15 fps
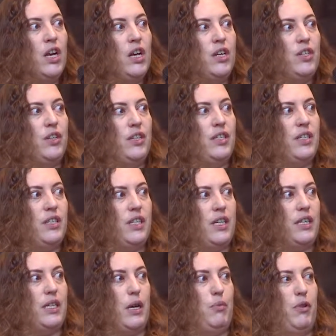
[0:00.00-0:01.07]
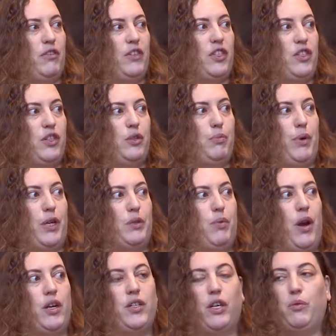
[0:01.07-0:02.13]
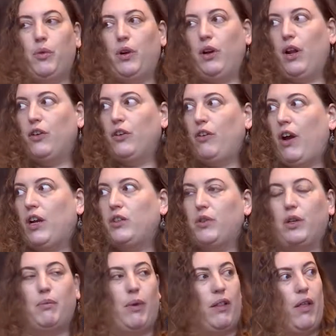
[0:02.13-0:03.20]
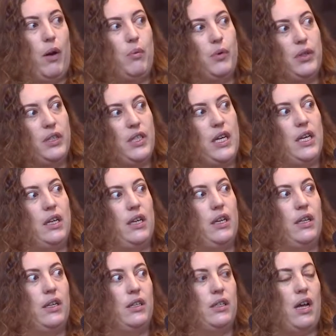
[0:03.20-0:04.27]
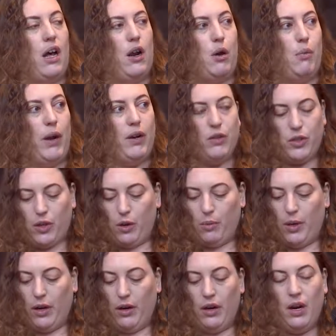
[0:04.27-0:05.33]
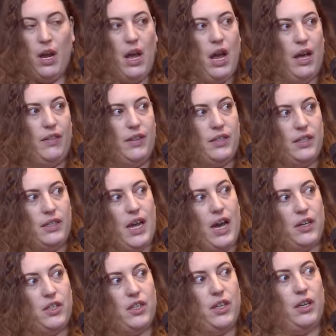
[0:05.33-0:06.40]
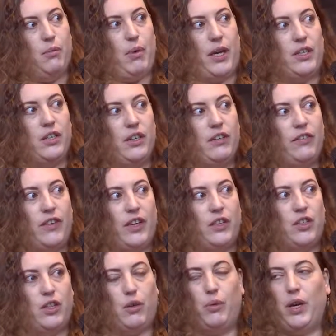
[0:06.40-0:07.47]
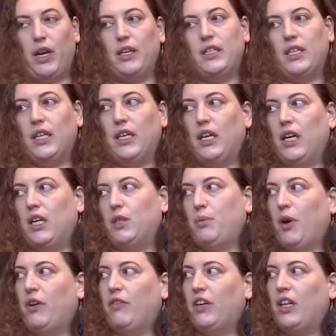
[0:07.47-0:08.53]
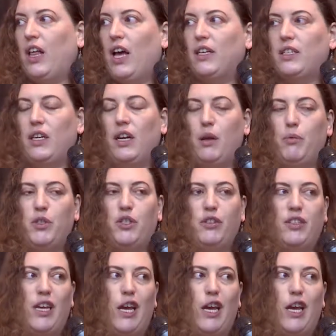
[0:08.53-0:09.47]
So this is an example of a student-based project where an undergraduate in my lab, Will Dean, is on our microscope here. And this is actually a bacteriophage that we isolated as part of a class at MSU's